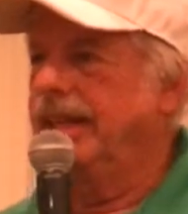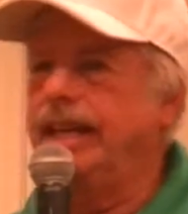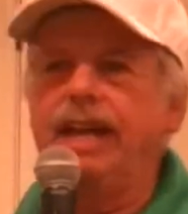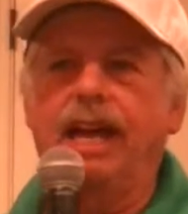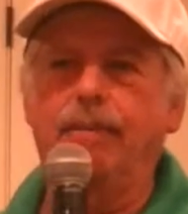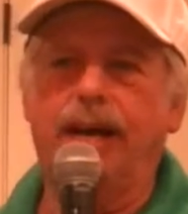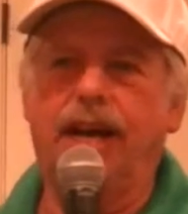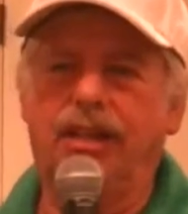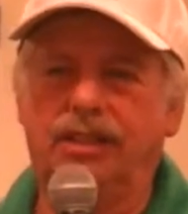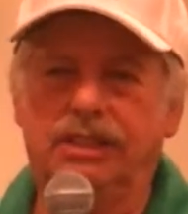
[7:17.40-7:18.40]
he came
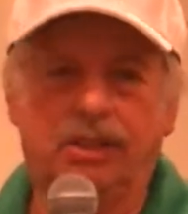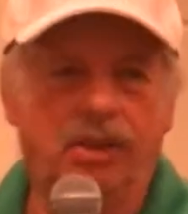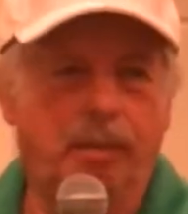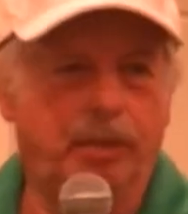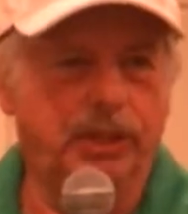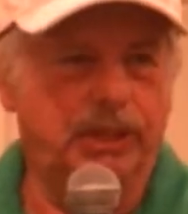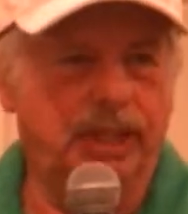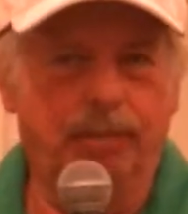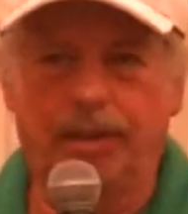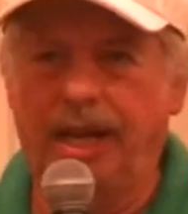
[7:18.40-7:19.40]
out, so I
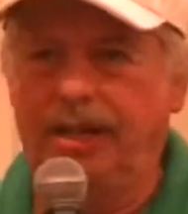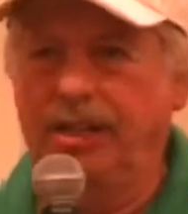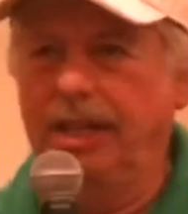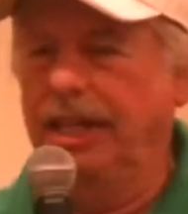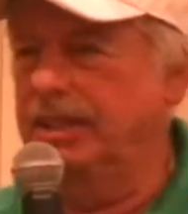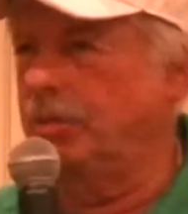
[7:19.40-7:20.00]
appreciate Michael and his